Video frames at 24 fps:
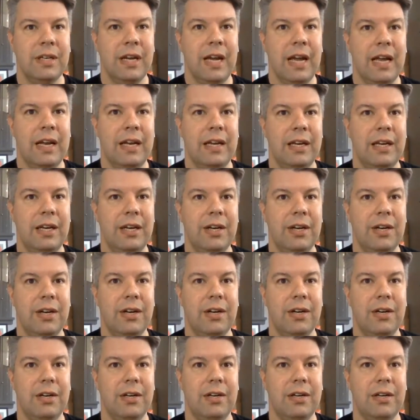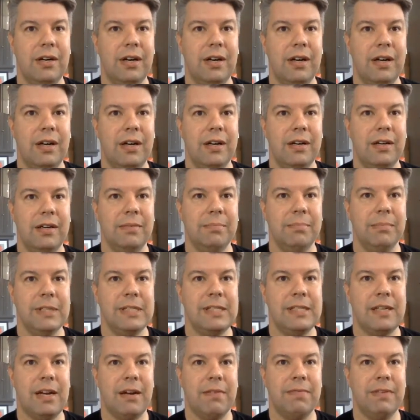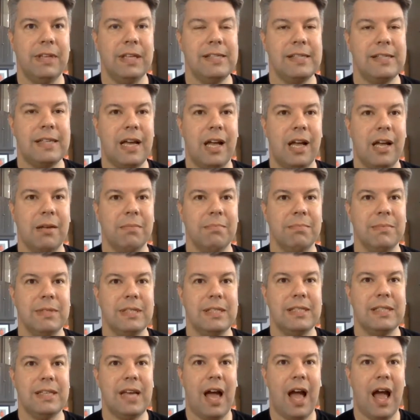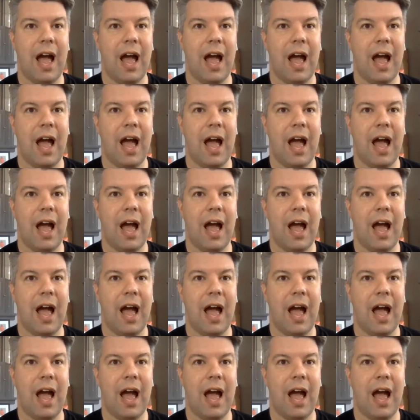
And here, Mistoffelees comes